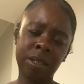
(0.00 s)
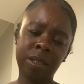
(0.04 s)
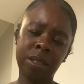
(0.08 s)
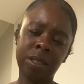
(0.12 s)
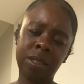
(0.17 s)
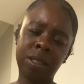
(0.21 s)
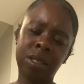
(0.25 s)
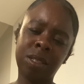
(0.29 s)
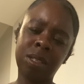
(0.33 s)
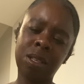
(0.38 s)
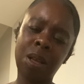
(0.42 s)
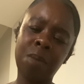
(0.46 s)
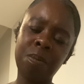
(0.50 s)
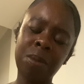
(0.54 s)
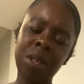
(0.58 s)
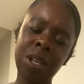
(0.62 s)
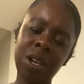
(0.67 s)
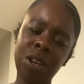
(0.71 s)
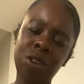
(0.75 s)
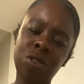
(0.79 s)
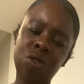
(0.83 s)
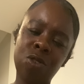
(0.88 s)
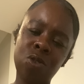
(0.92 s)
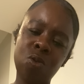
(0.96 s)

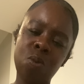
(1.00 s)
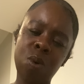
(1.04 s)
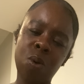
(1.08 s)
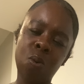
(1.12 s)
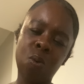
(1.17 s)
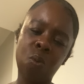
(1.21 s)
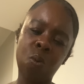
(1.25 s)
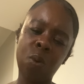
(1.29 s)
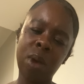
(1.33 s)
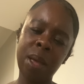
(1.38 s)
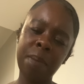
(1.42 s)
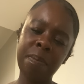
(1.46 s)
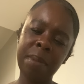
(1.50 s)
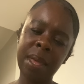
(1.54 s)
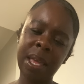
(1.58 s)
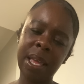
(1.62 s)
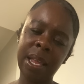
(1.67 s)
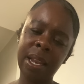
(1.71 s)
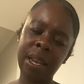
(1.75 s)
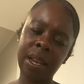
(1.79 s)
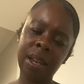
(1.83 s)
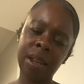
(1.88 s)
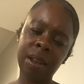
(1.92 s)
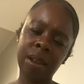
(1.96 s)
Something to do with
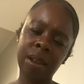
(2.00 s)
women.